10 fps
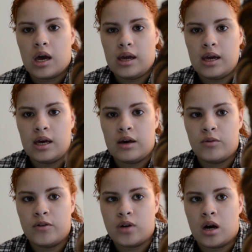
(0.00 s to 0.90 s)
and
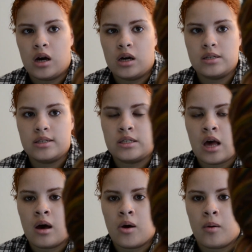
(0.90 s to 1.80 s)
we've got
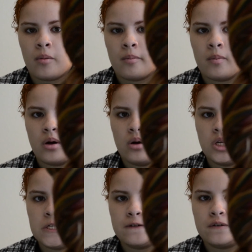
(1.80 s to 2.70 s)
some
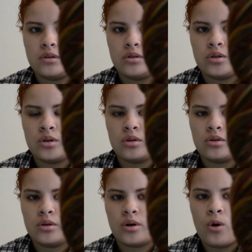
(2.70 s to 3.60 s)

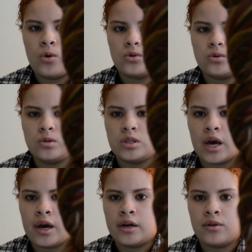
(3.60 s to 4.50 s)
golds
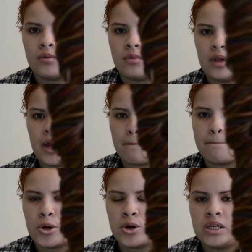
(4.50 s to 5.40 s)
and like
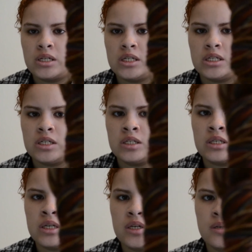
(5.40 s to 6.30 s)
burgundies
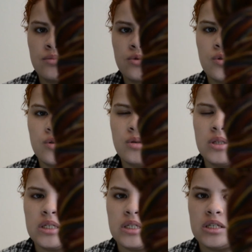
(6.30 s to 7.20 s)
and emeralds
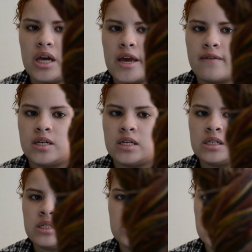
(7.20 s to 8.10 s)
and
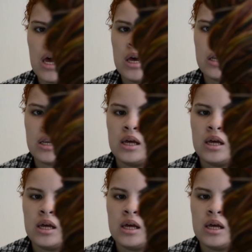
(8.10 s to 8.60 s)
navies and